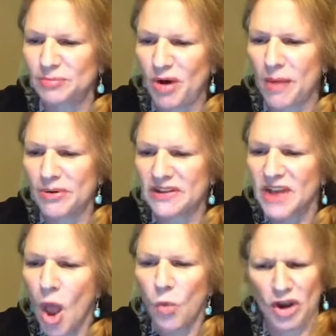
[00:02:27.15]
properties
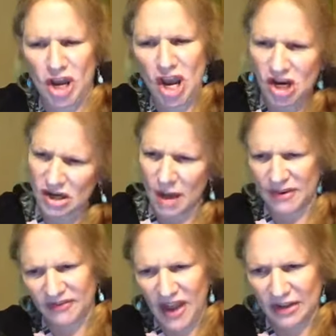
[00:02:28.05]
when
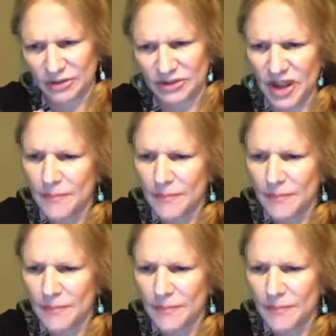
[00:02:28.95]
economic factors